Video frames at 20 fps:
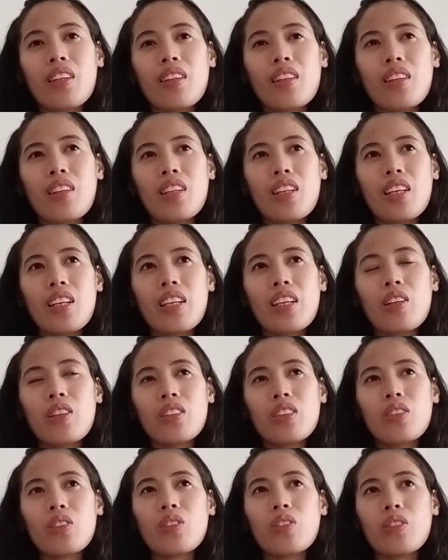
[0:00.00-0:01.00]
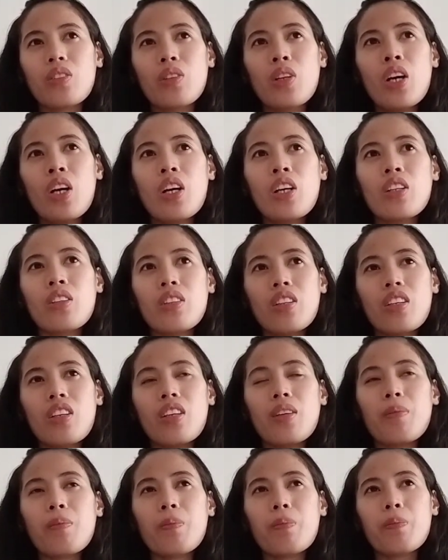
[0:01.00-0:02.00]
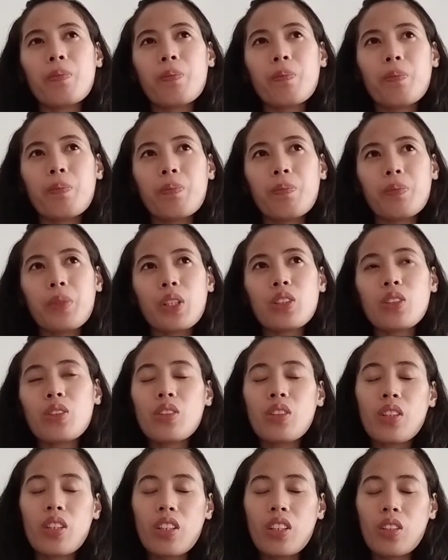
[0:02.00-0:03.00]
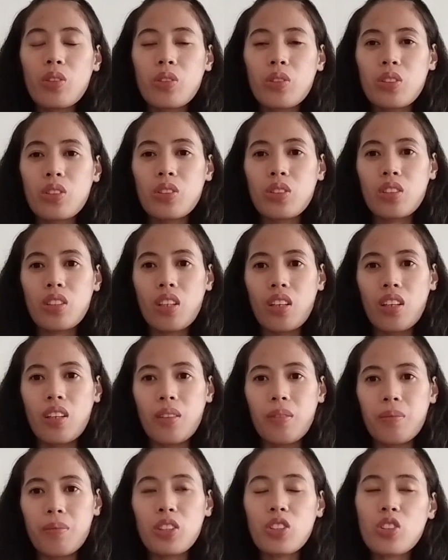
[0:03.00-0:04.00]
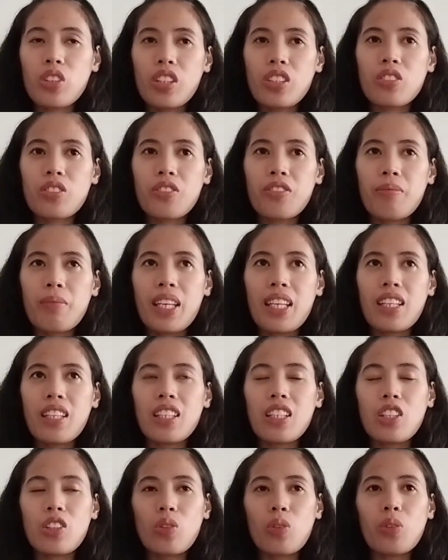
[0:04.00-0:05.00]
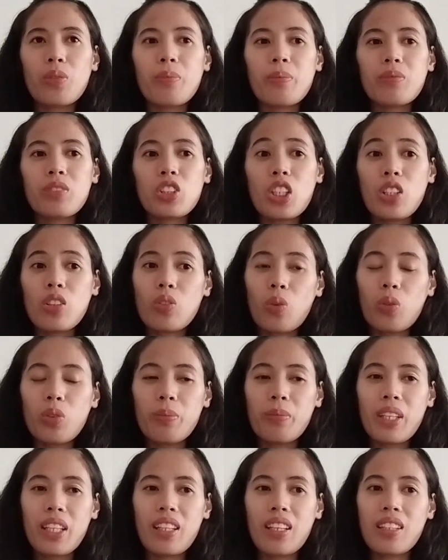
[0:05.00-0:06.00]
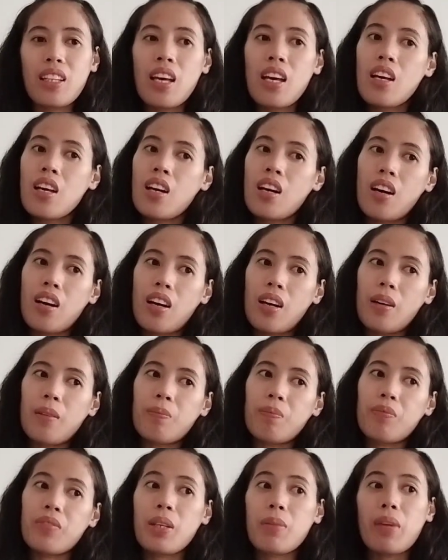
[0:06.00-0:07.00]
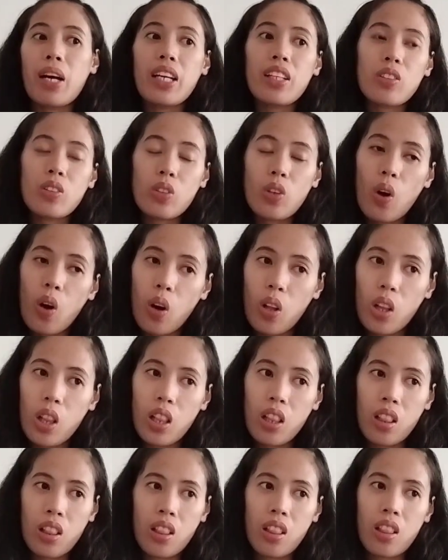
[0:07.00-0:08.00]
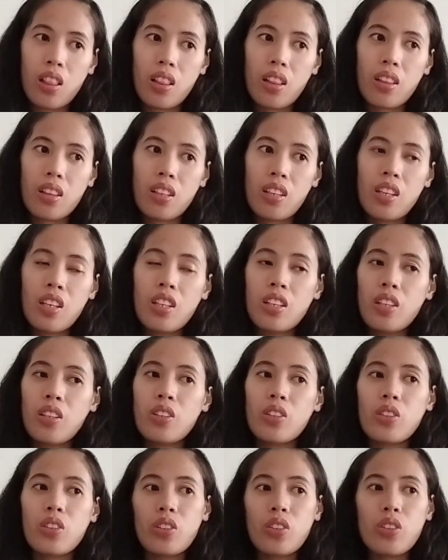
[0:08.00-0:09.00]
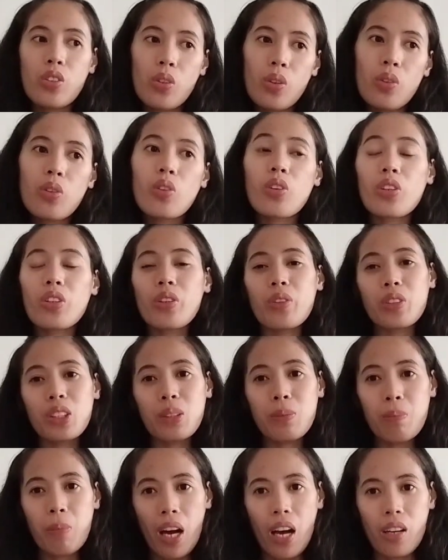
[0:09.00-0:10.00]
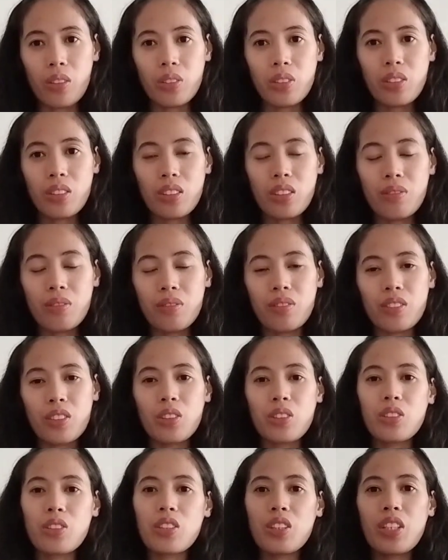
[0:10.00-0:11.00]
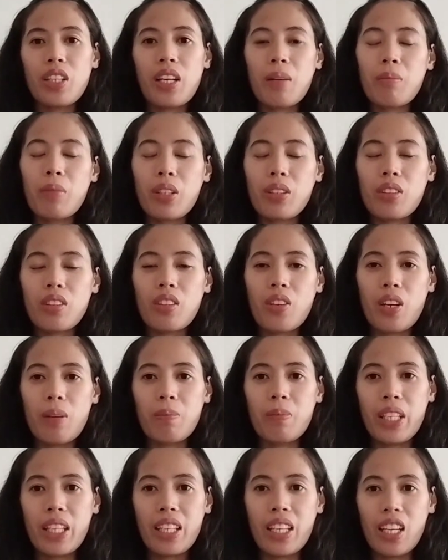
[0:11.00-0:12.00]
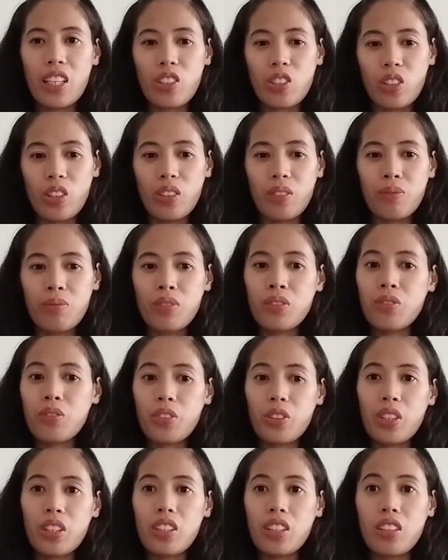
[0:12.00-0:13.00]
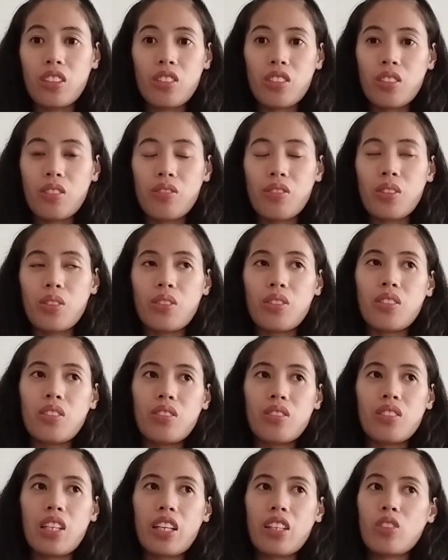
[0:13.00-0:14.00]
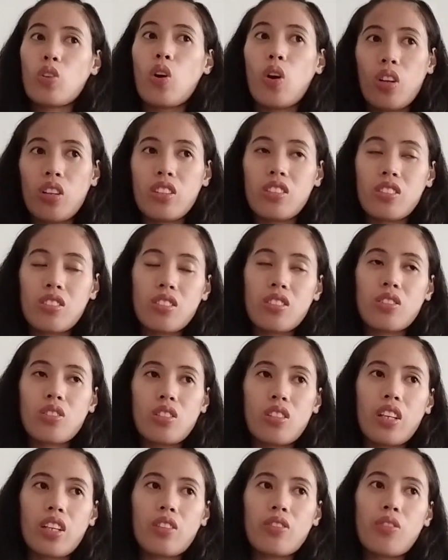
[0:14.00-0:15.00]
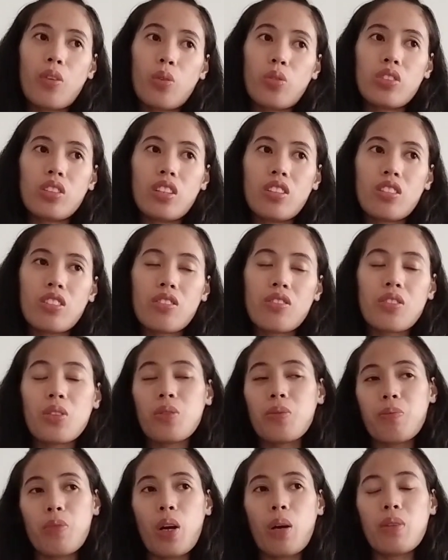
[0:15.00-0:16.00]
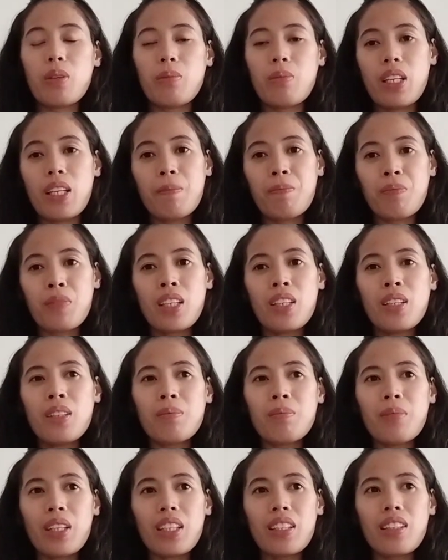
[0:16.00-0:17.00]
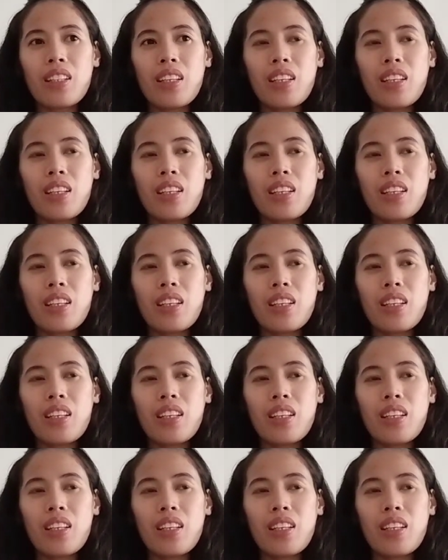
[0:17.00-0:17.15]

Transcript: the the person there who's in charge of me, she told me that they might call you or your spouse concerning about your application for an interview, like like phone interview probably. But